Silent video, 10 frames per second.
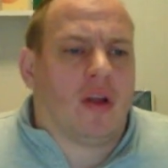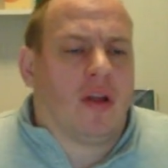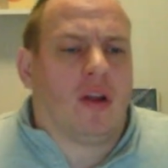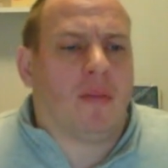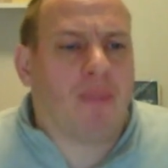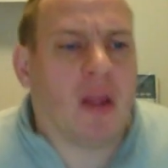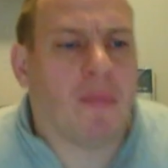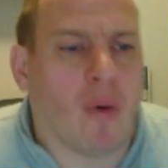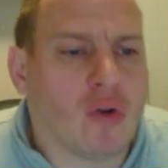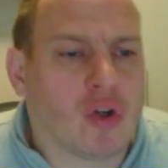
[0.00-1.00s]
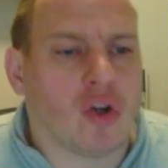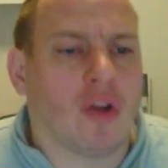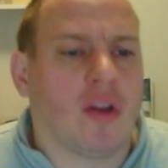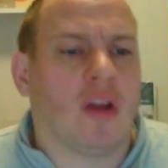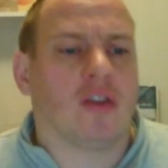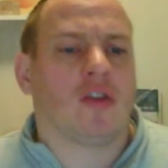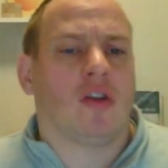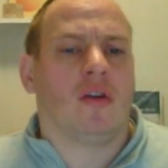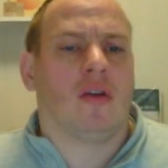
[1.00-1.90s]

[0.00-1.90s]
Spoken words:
The ping pong shot is